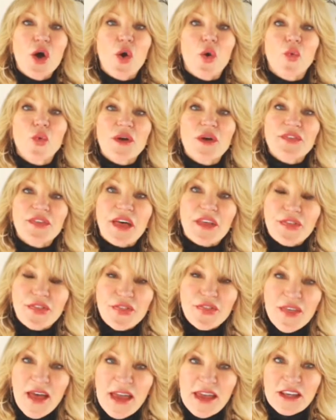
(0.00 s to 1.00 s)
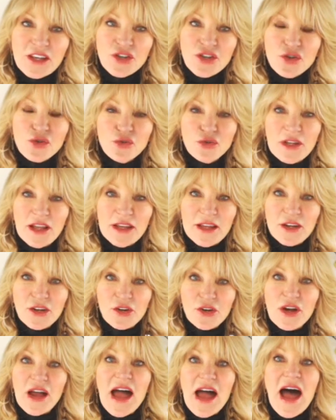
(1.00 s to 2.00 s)
with a thank you
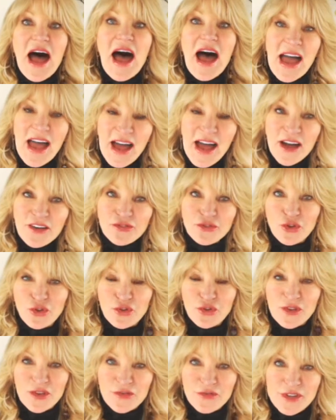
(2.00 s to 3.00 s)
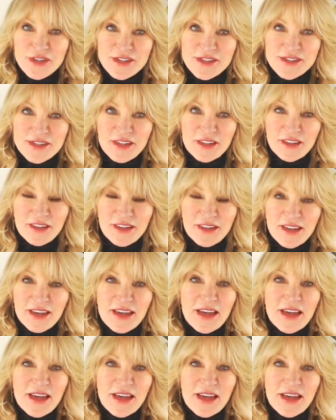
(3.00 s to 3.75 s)
letter after the visit,